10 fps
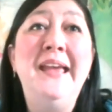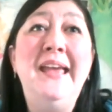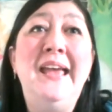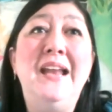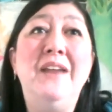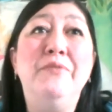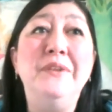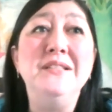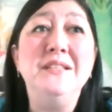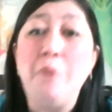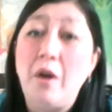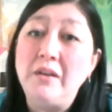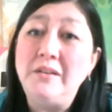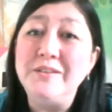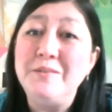And I've written some
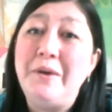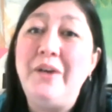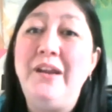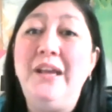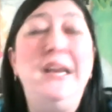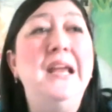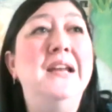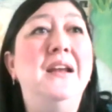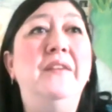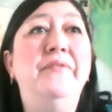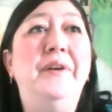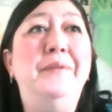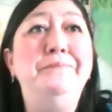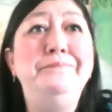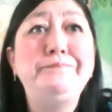articles about it, and I've
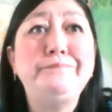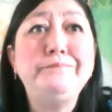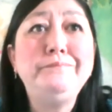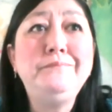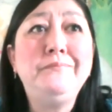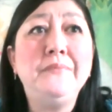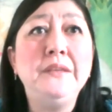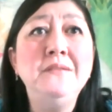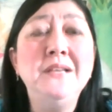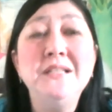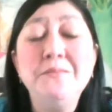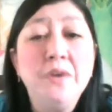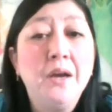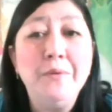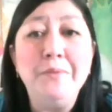done some
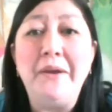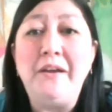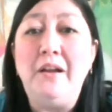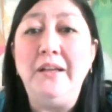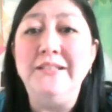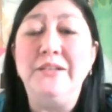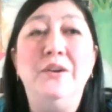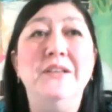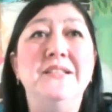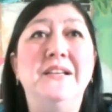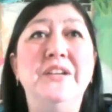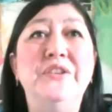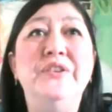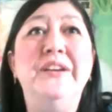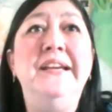talking with my colleagues across the
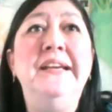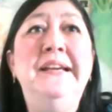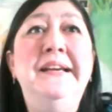country.